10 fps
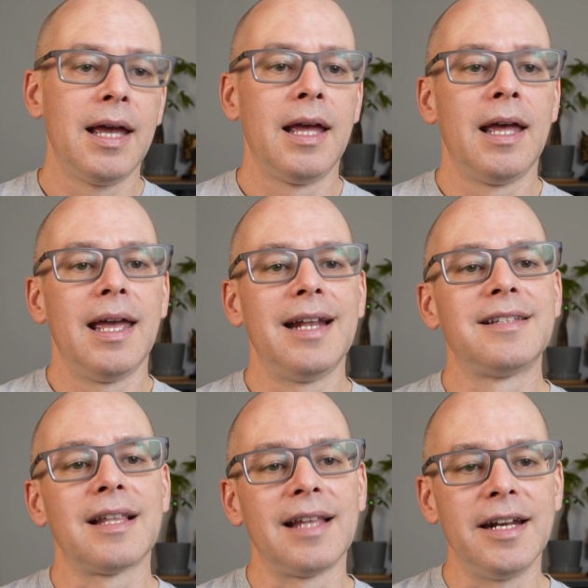It is
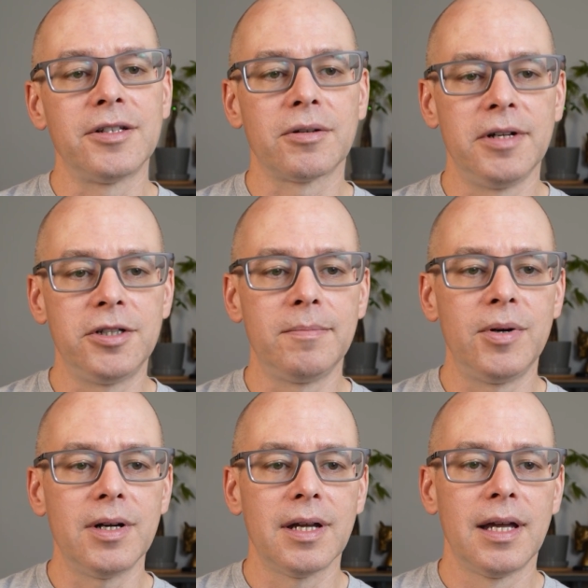the latest creature
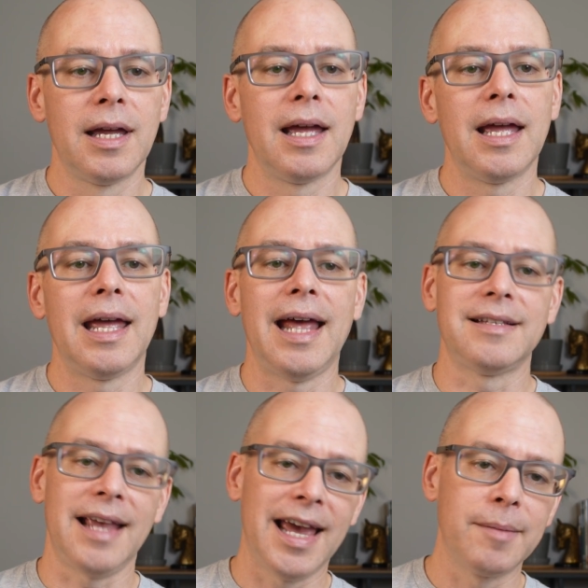book. It has
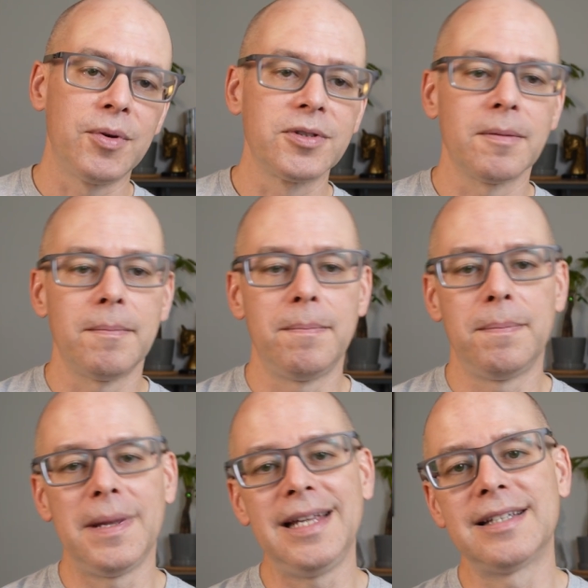animals,
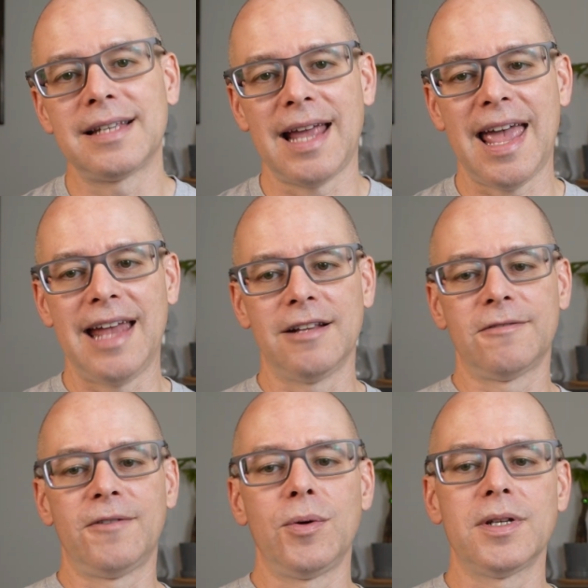beasts, and is
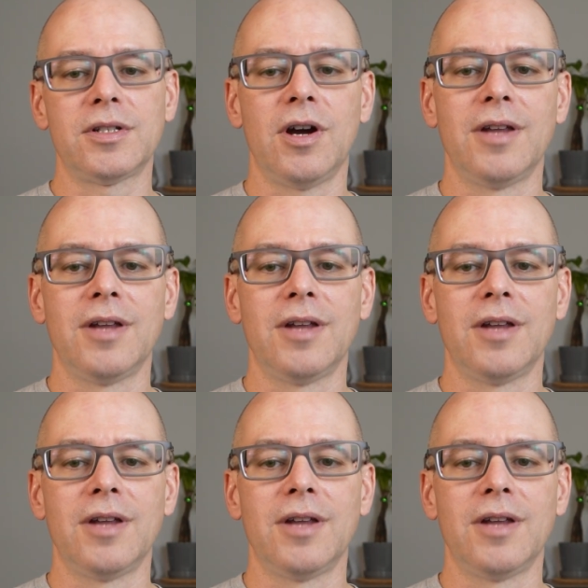focused on the